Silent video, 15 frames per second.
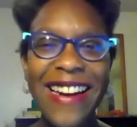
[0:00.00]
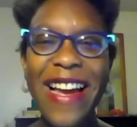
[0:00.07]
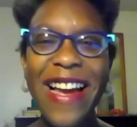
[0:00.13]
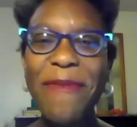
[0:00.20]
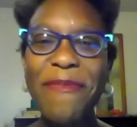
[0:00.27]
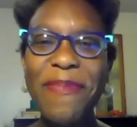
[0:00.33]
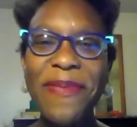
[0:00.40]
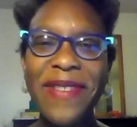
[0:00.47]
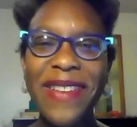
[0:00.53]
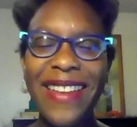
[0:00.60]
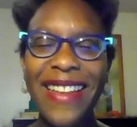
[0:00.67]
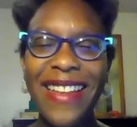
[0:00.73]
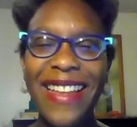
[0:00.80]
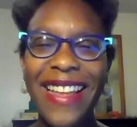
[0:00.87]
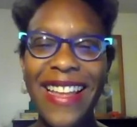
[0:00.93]
up
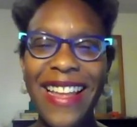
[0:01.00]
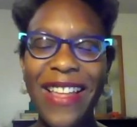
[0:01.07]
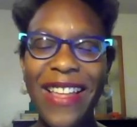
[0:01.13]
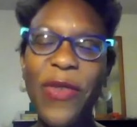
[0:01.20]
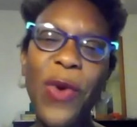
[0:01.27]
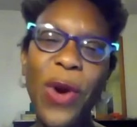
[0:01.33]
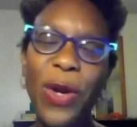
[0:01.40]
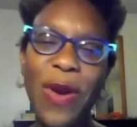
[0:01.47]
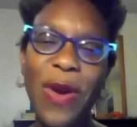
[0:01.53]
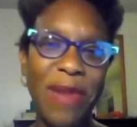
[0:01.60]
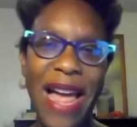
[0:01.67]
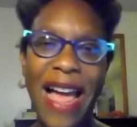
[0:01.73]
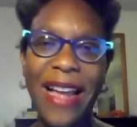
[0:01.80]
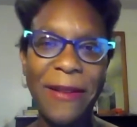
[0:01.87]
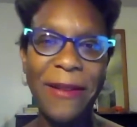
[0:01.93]
and the world went
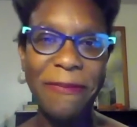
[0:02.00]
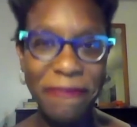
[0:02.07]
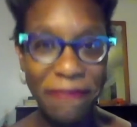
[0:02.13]
black.